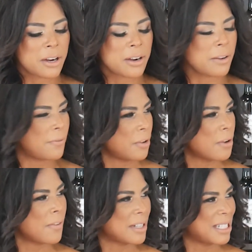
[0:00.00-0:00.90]
I heard a few
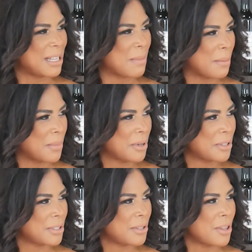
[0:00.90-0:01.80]
of our team
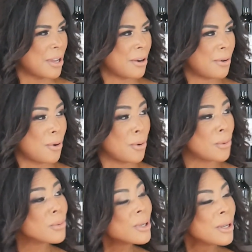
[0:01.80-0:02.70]
members, their
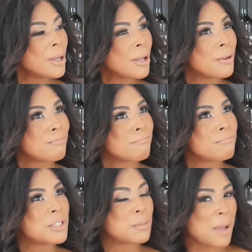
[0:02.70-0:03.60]
own
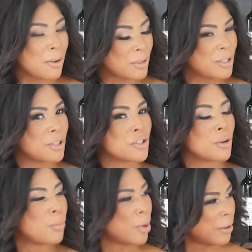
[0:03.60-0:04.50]
spouses
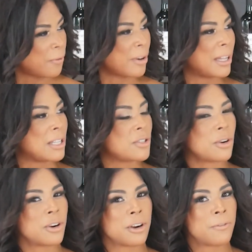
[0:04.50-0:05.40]
or boyfriends
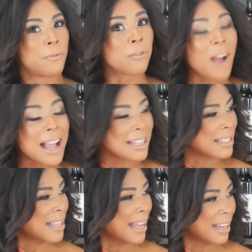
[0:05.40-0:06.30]
or
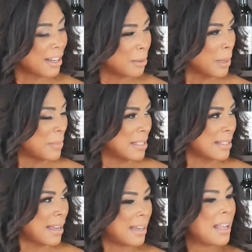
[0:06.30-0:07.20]
friends had come up and
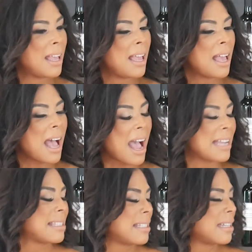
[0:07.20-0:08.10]
said,
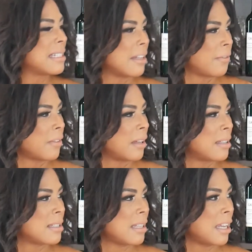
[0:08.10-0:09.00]
I see a
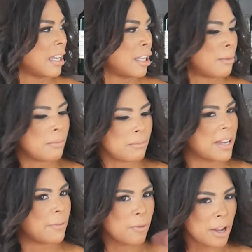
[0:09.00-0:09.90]
difference in
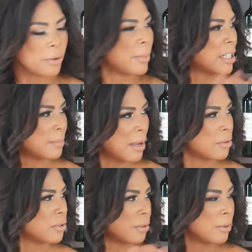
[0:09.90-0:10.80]
my friend or my
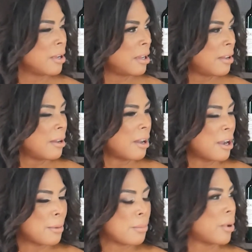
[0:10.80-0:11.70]
spouse or
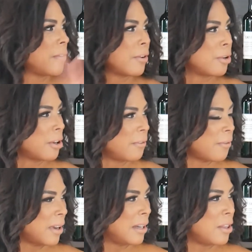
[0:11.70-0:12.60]
boyfriend or
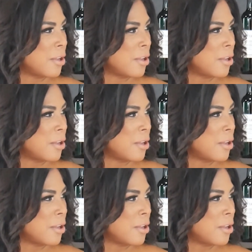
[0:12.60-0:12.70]
girlfriend.